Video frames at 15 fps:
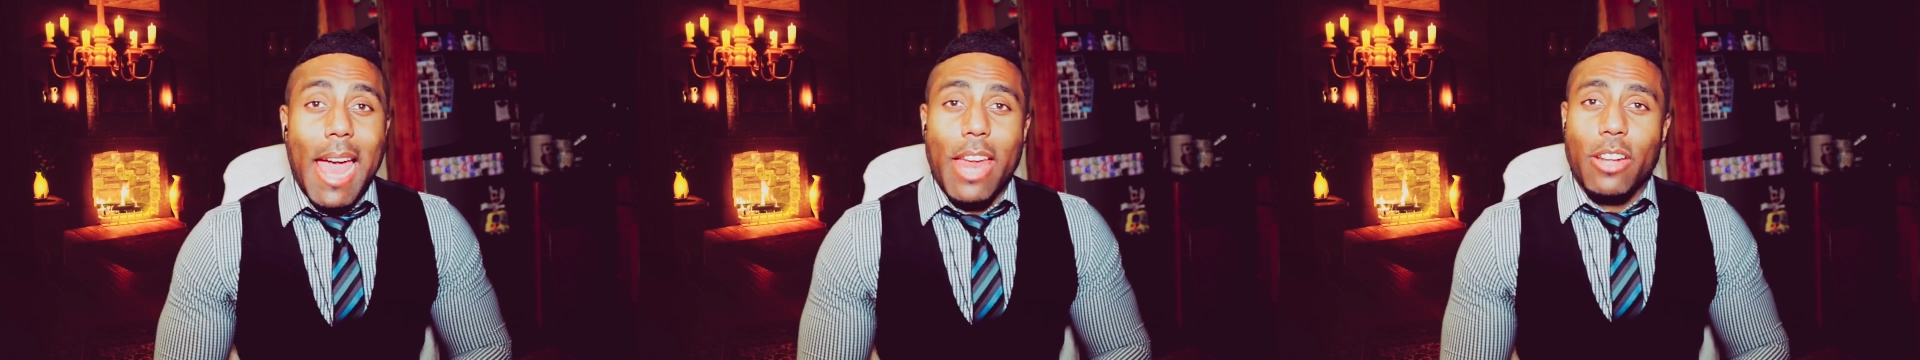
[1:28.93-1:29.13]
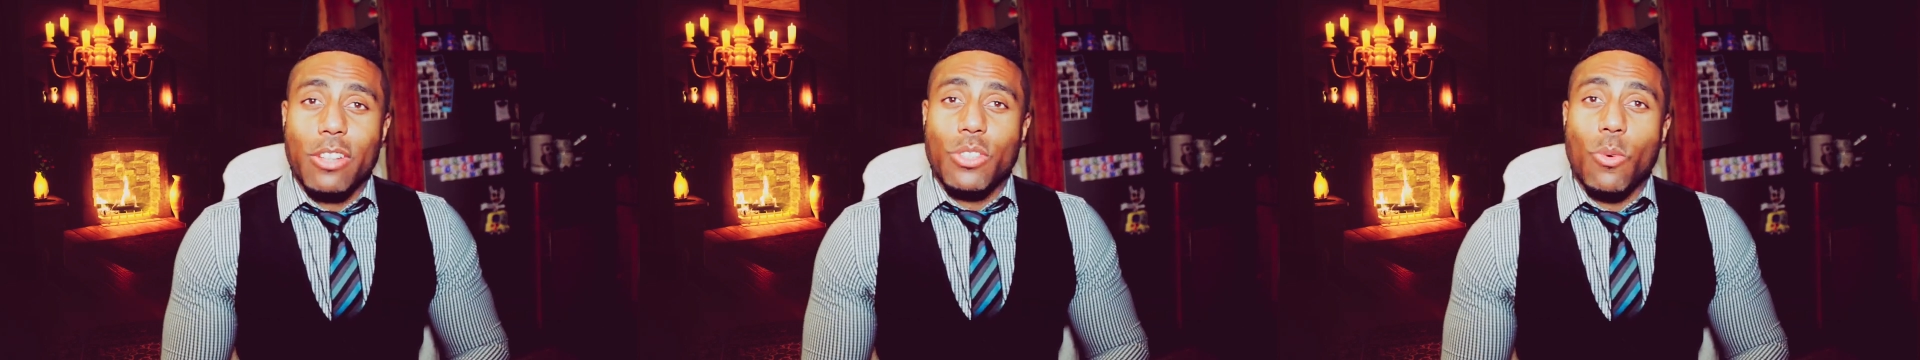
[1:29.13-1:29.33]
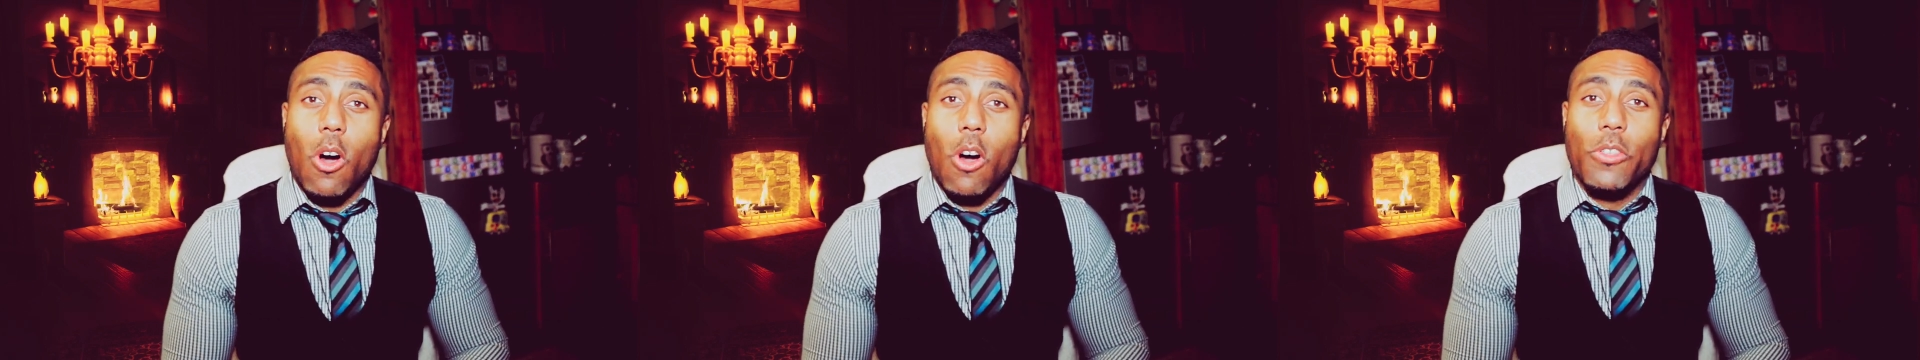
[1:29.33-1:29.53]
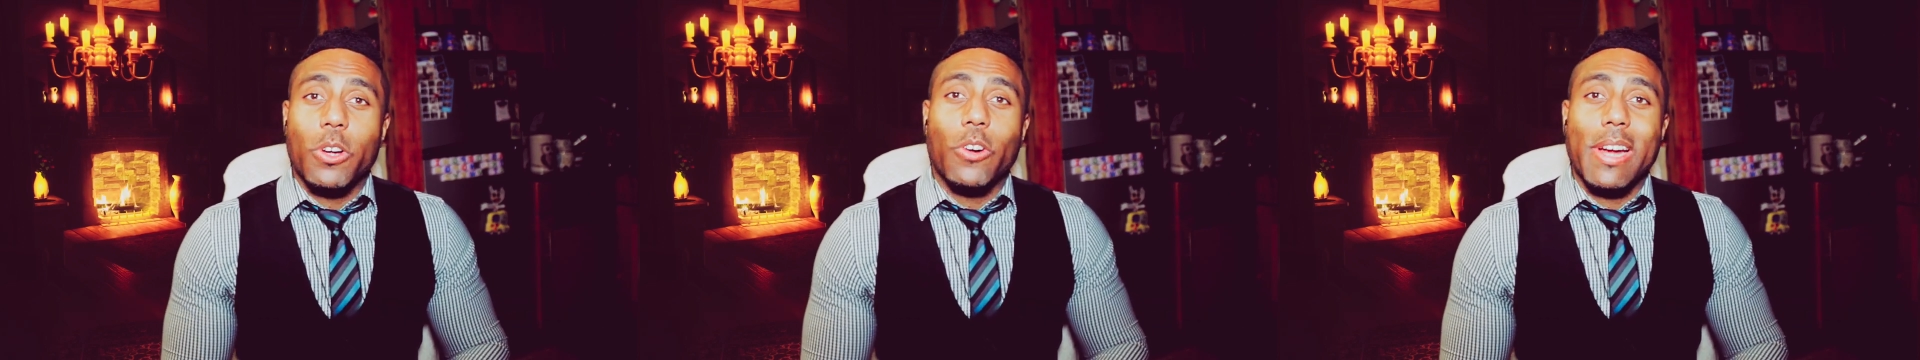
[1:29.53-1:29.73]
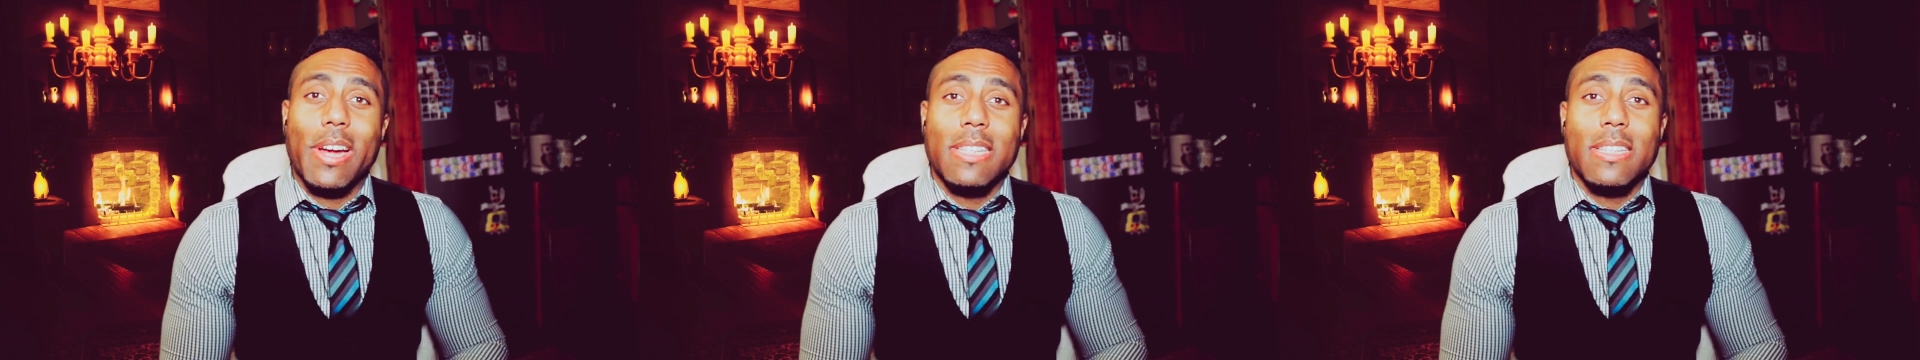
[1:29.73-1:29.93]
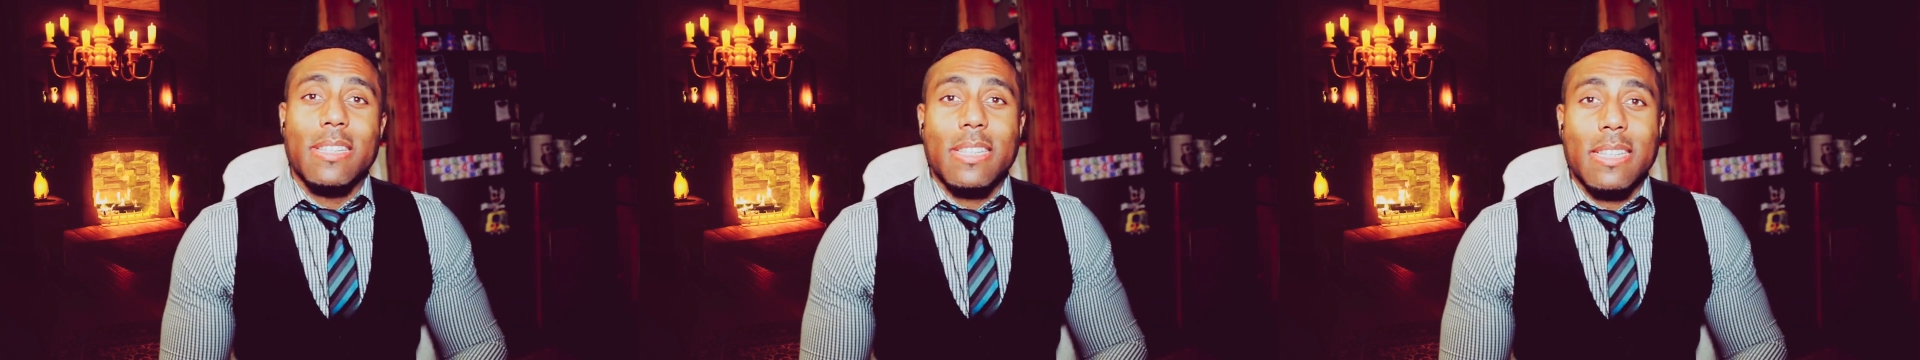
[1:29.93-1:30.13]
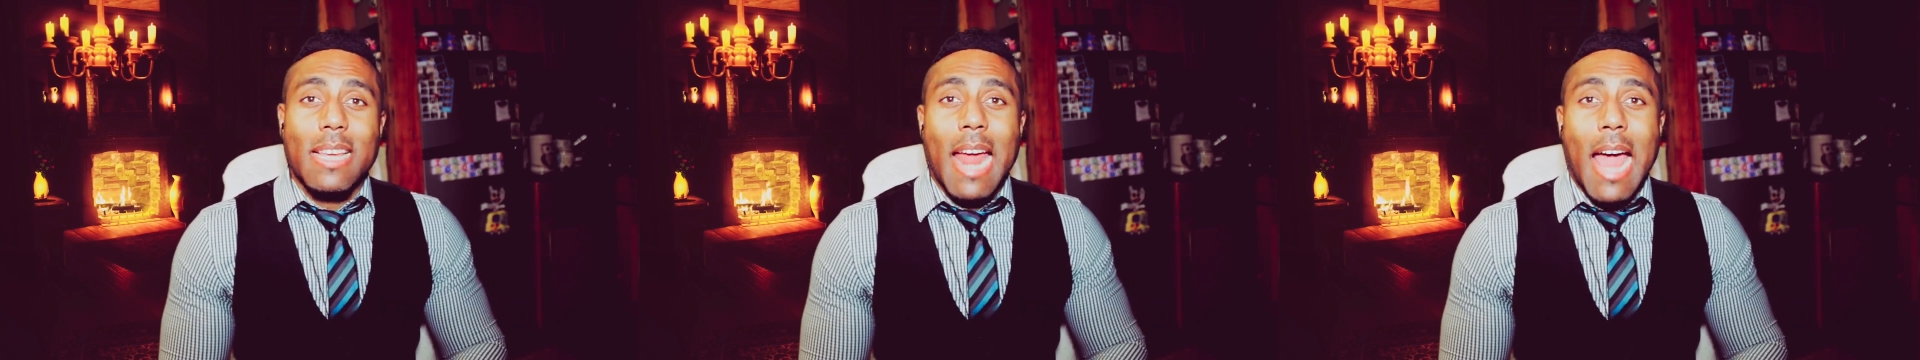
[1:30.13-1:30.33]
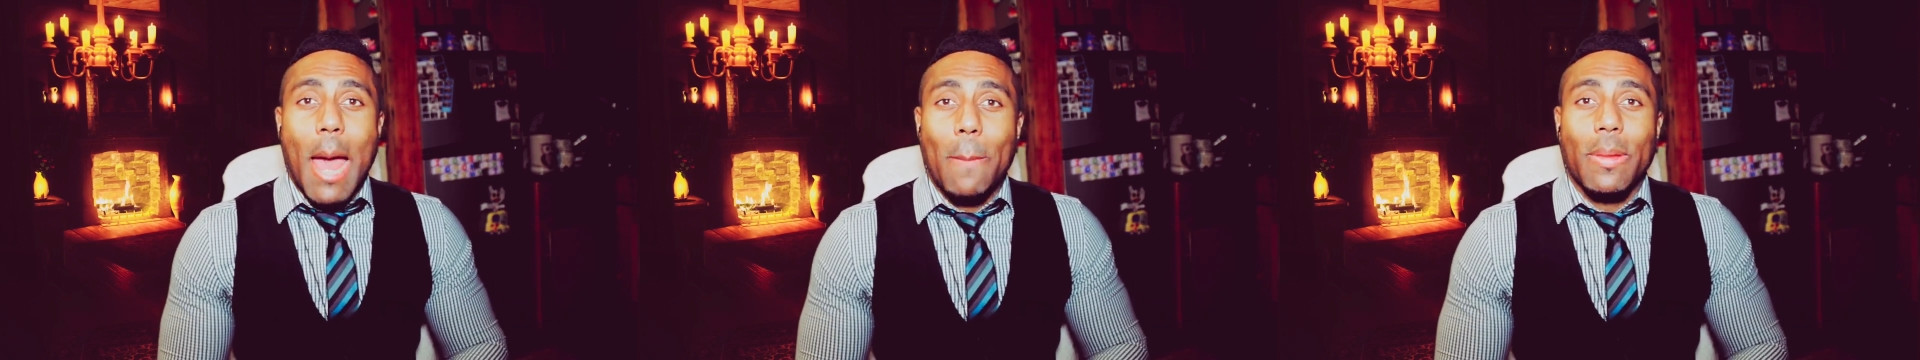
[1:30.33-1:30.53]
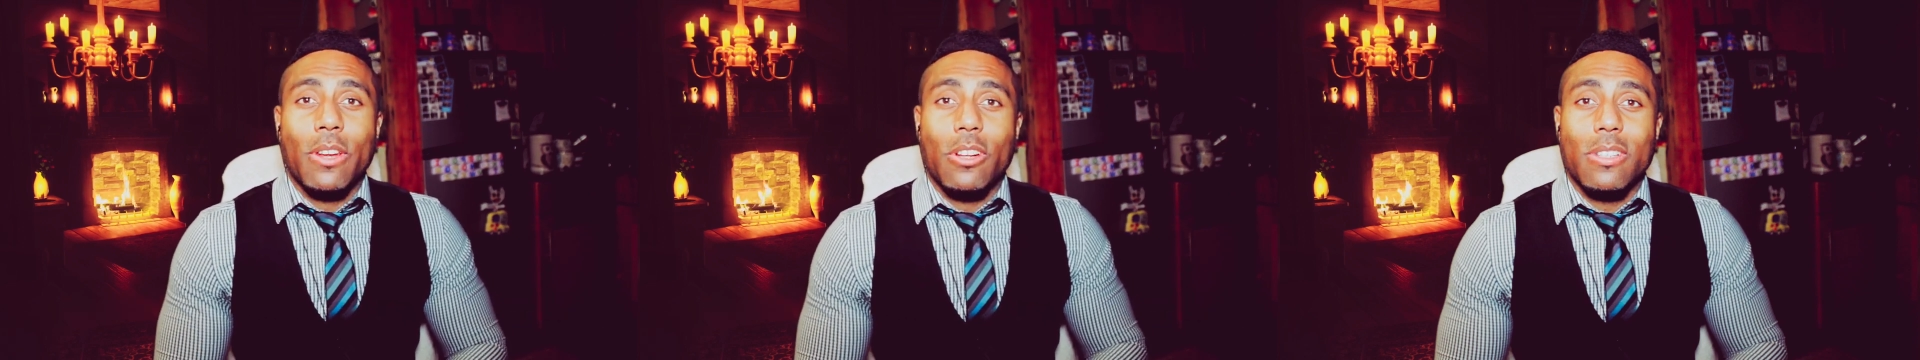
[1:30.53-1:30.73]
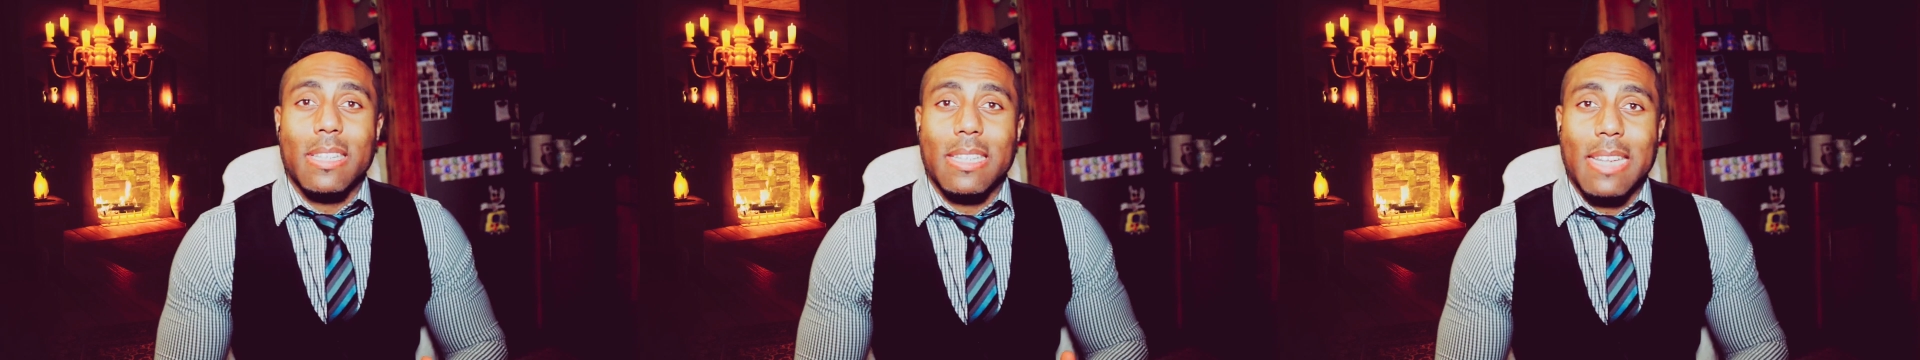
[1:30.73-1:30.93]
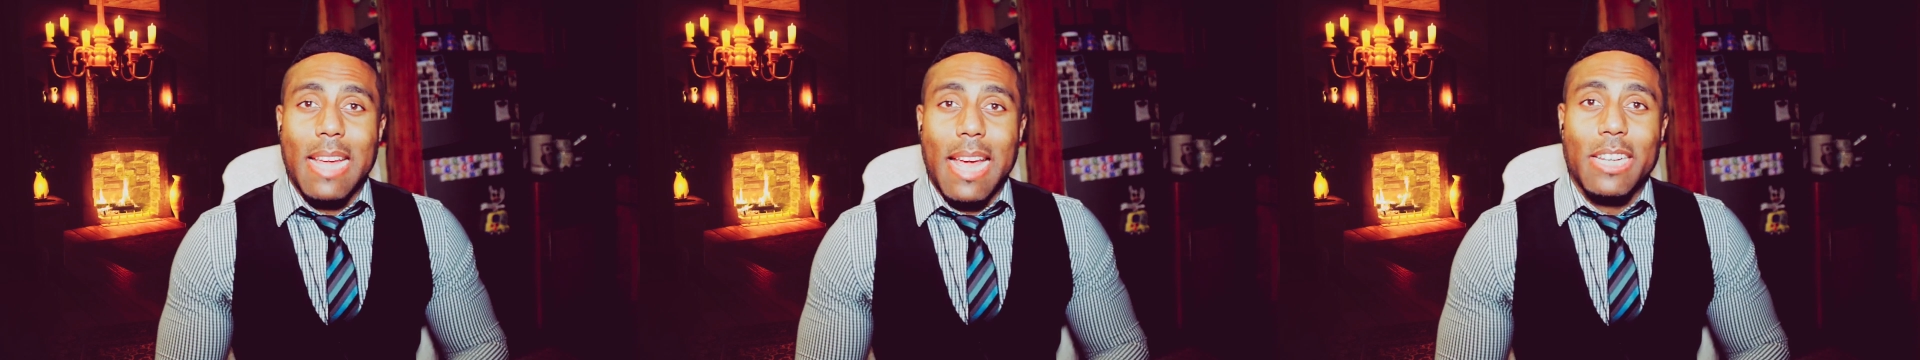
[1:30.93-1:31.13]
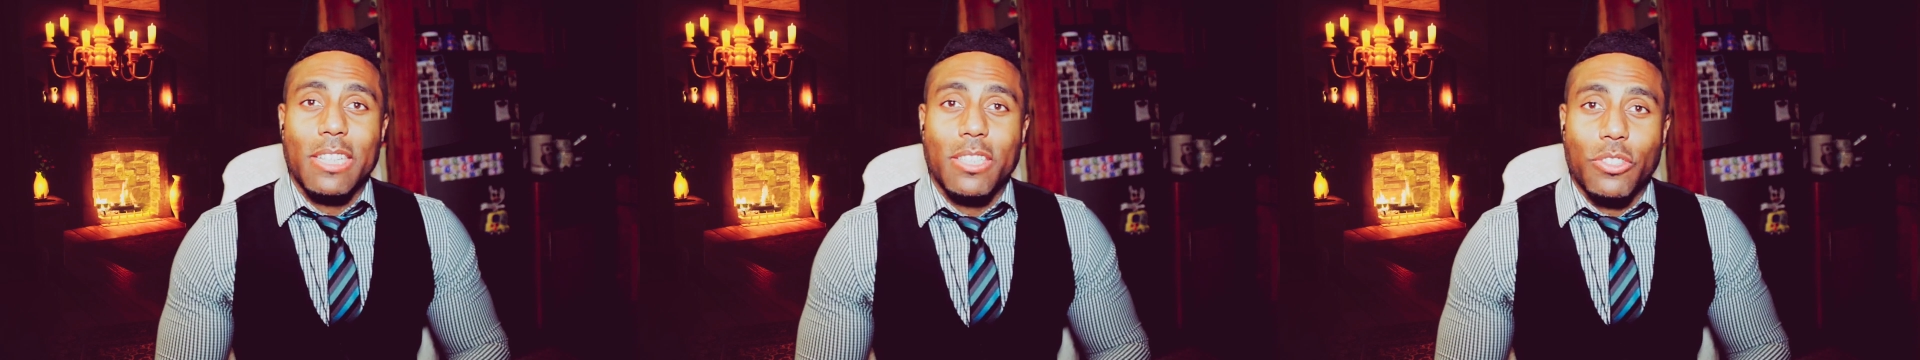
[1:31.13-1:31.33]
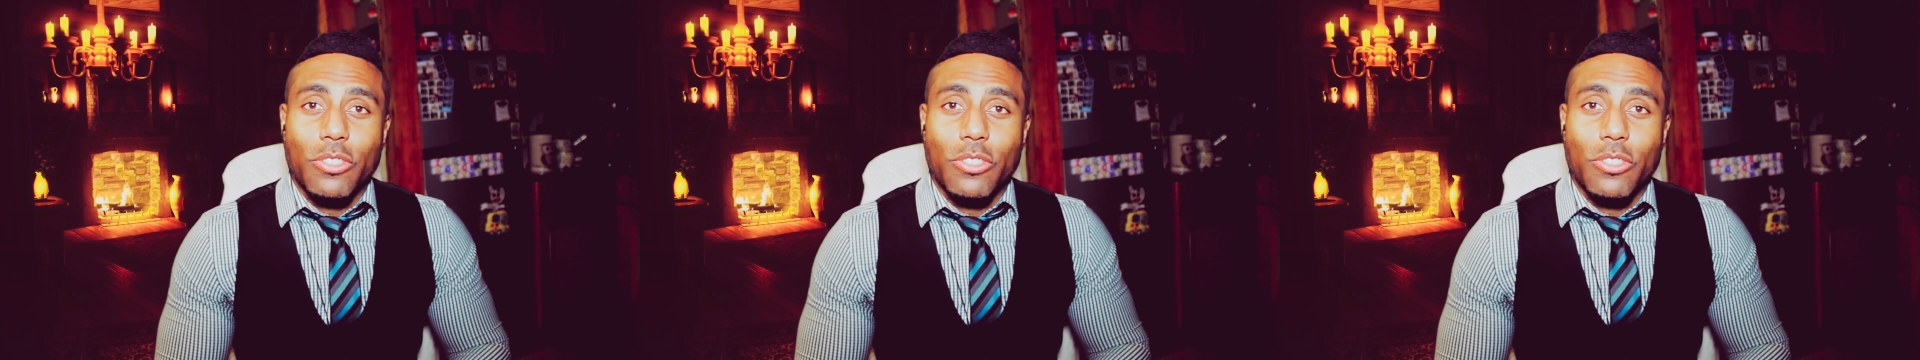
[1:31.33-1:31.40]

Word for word: and into all the craziness that happened on today's